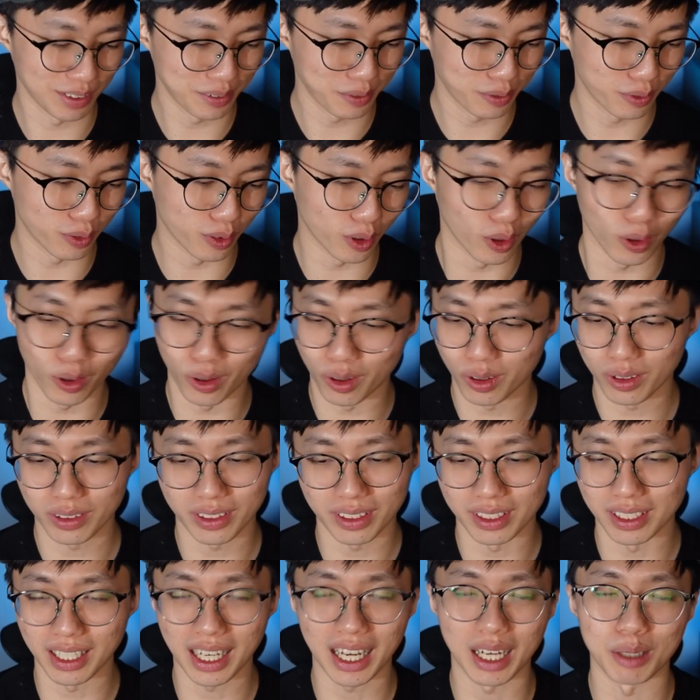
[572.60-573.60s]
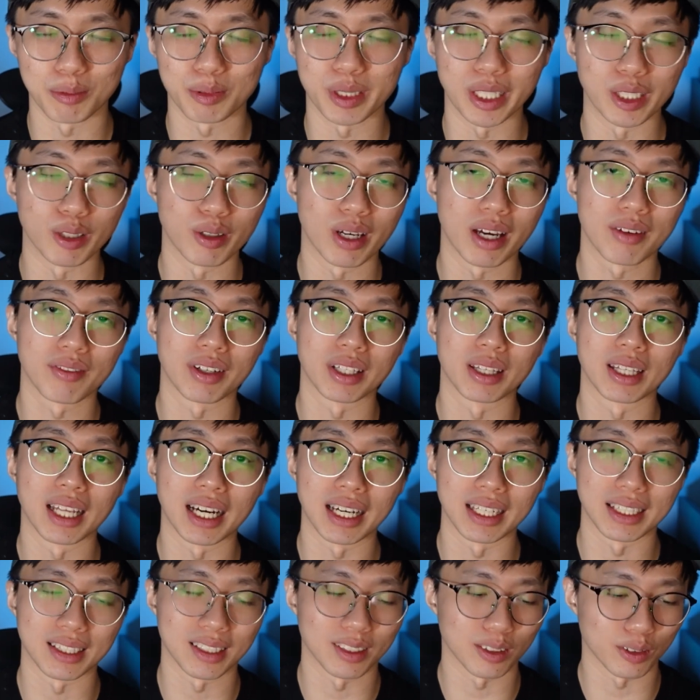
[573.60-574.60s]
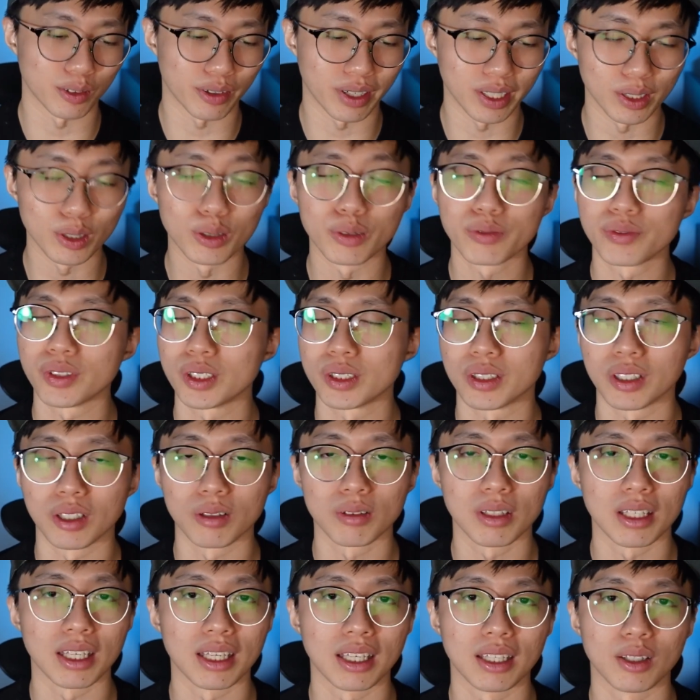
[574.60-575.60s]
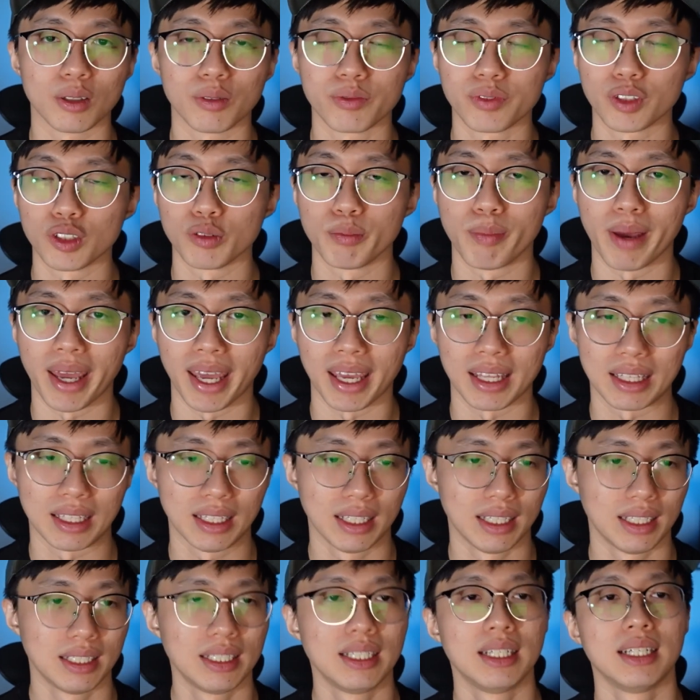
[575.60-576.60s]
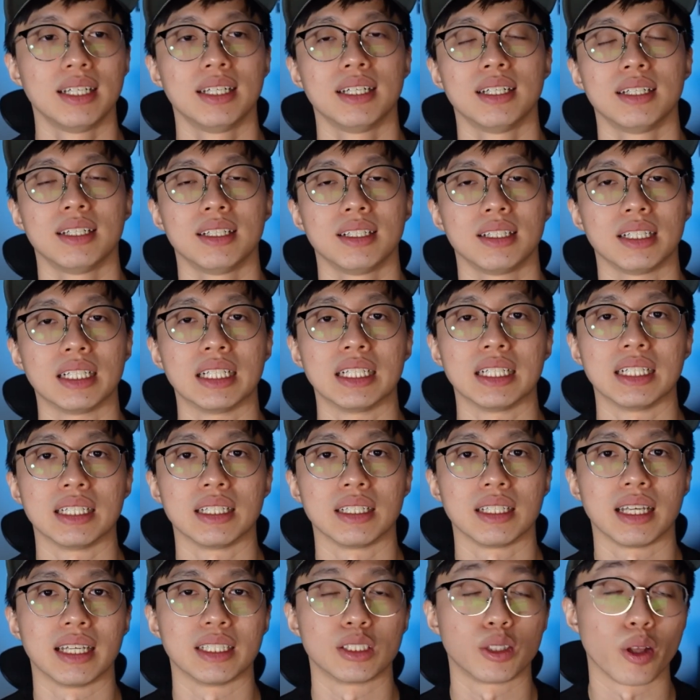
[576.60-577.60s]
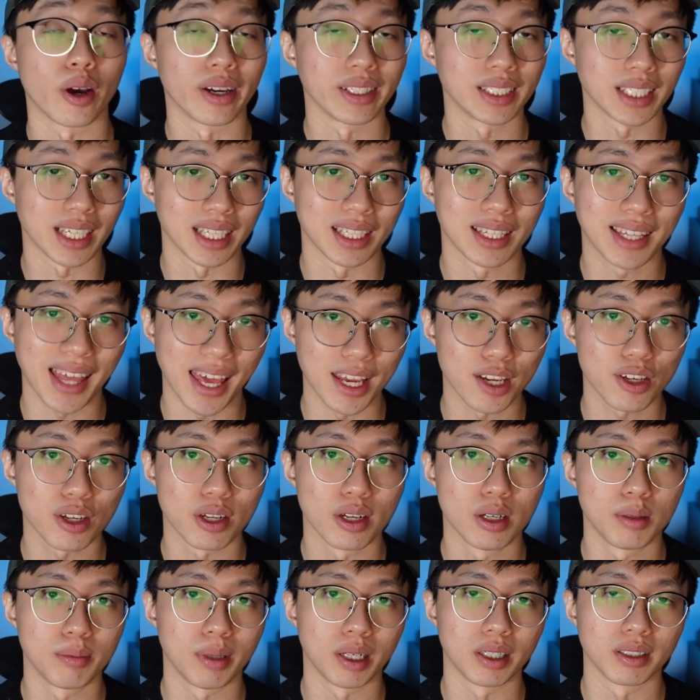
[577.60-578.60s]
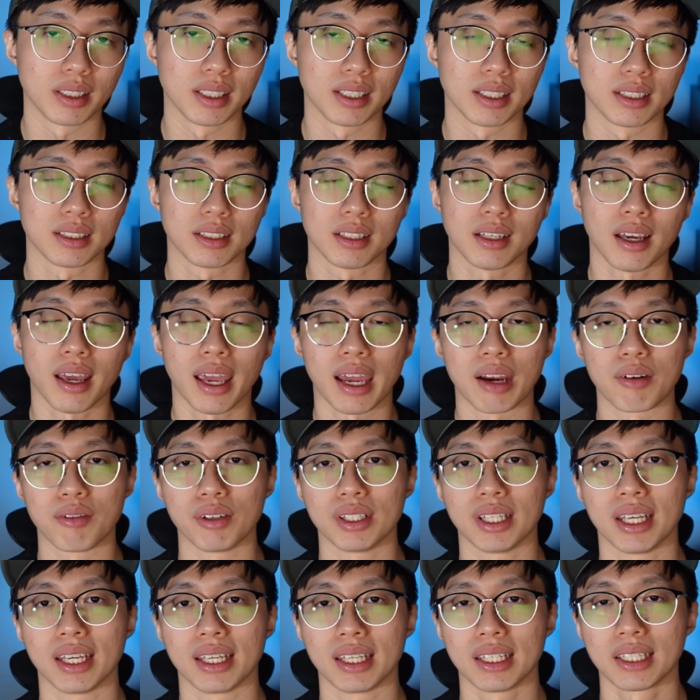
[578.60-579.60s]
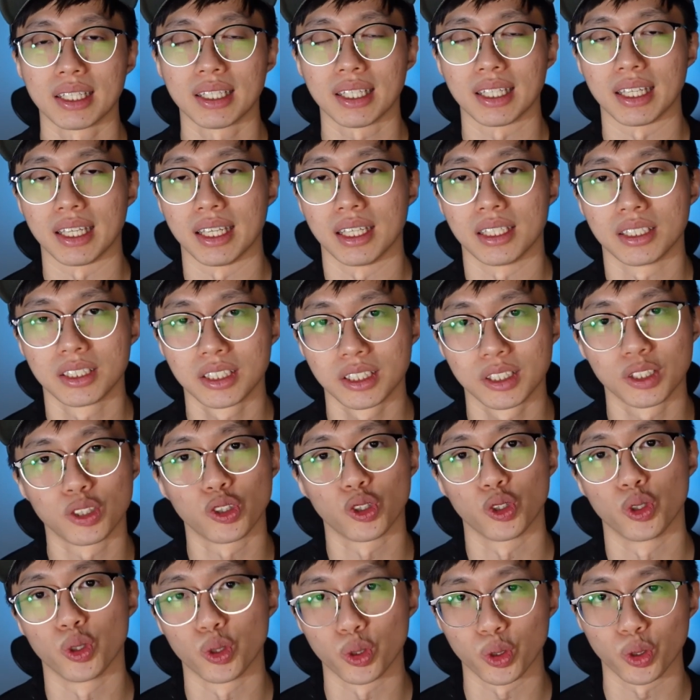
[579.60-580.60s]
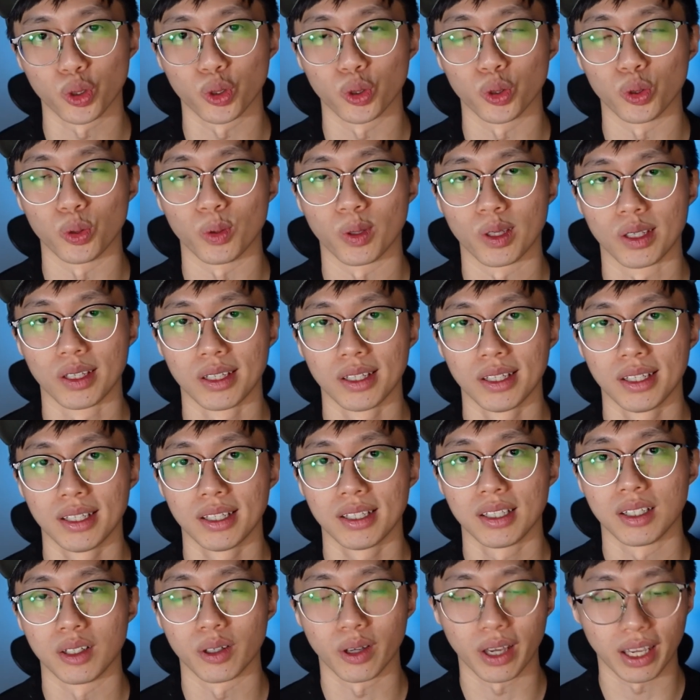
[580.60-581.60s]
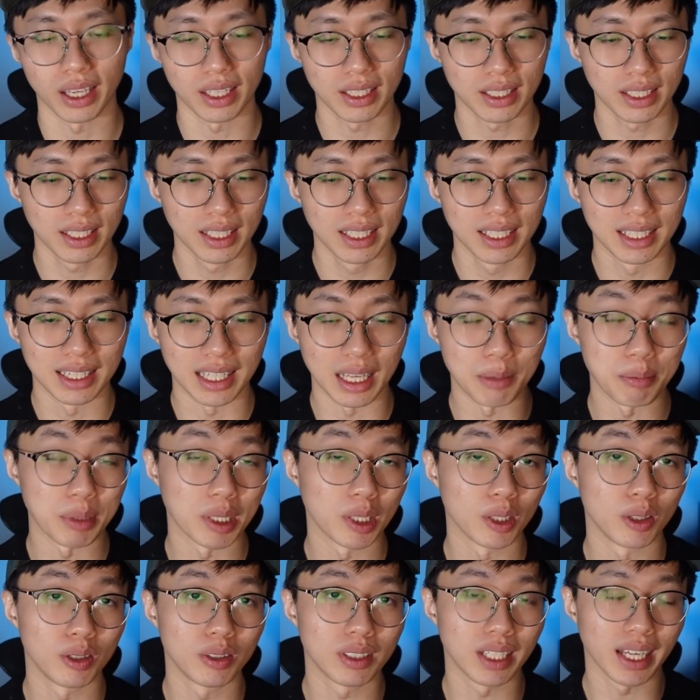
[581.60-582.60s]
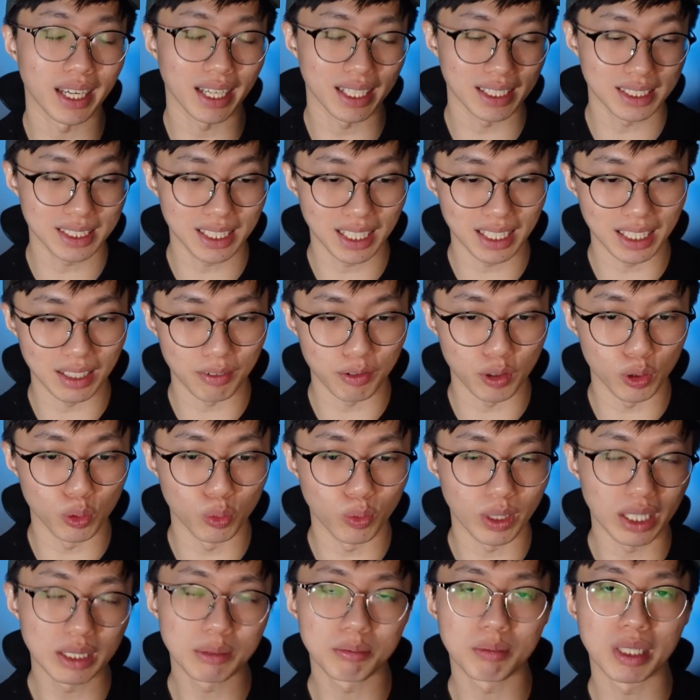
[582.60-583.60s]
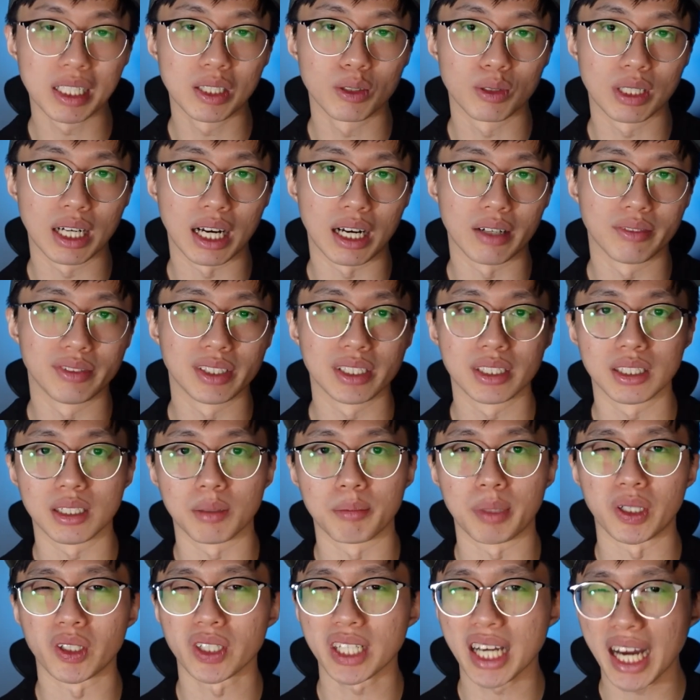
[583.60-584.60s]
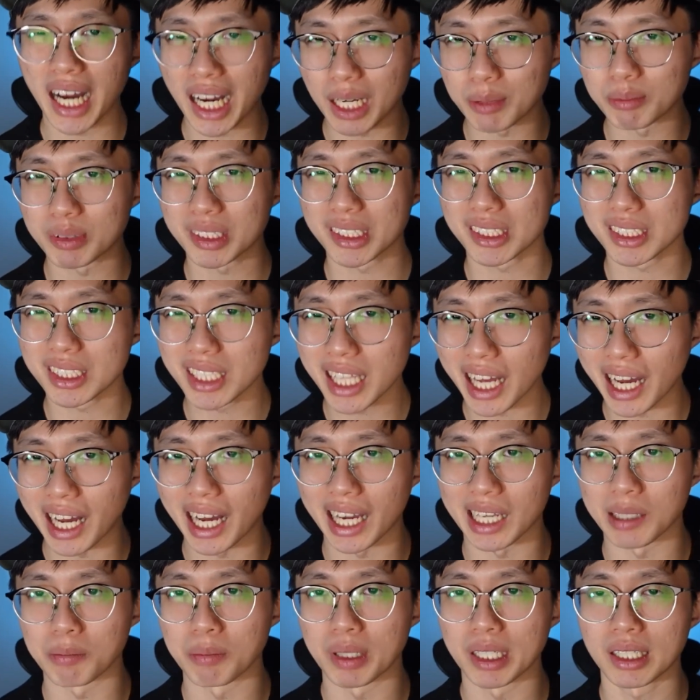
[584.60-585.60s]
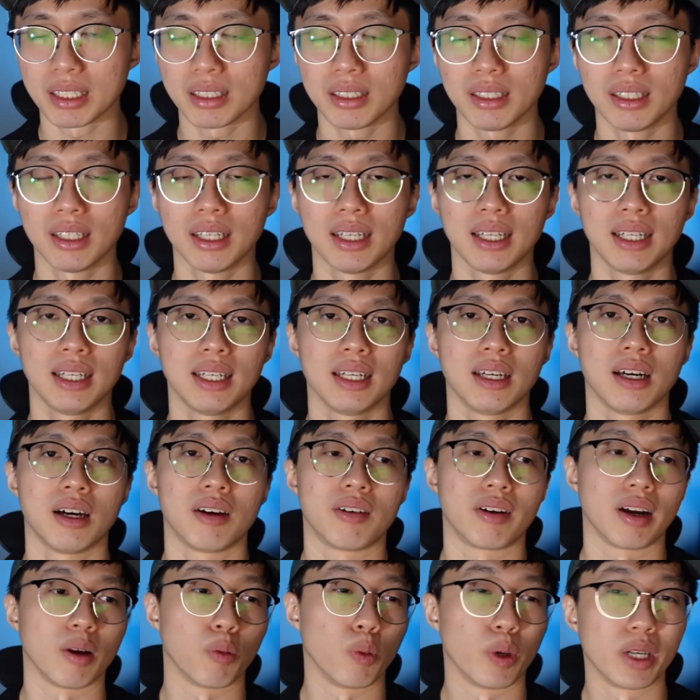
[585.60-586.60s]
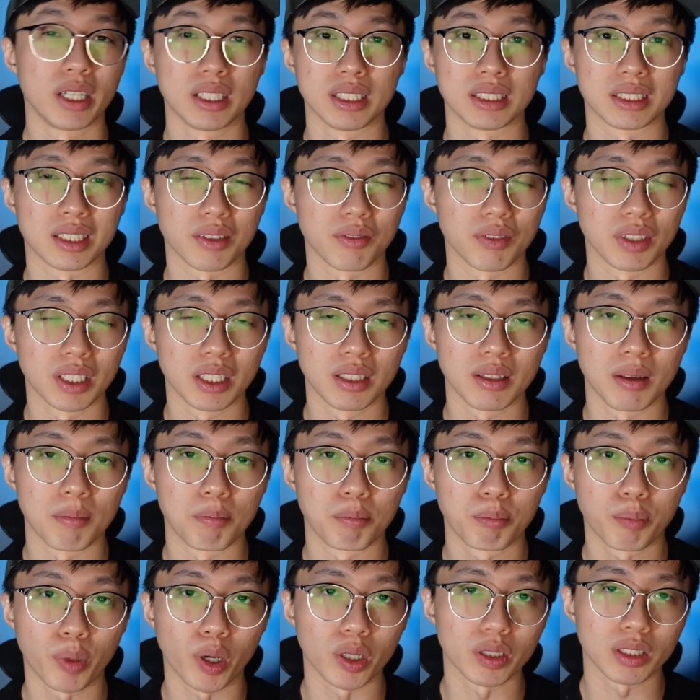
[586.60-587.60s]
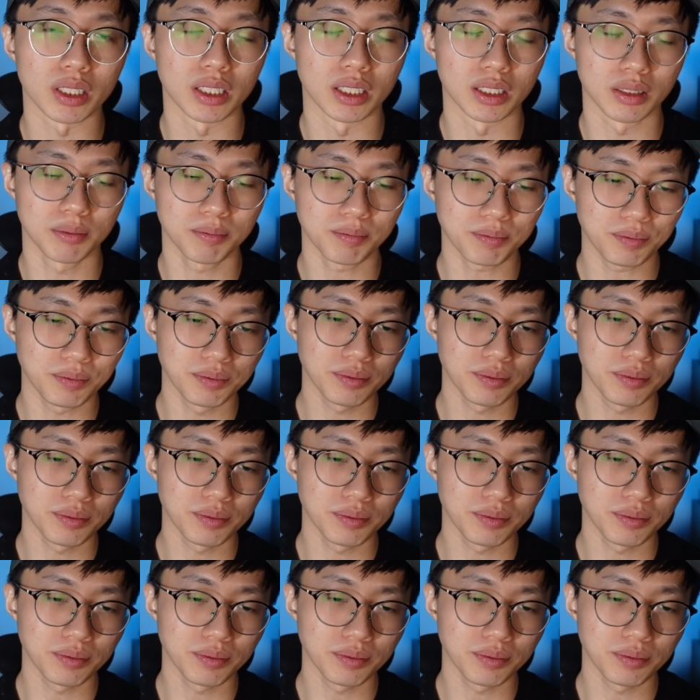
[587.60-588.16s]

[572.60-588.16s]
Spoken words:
for the carbs that you have at night. Alright, don't feel guilty, don't feel bad. As long as you're intentional about it, everything is good. Okay, let me know, like I said, if you want me to cover about carbs timing, alright, whether it's even important,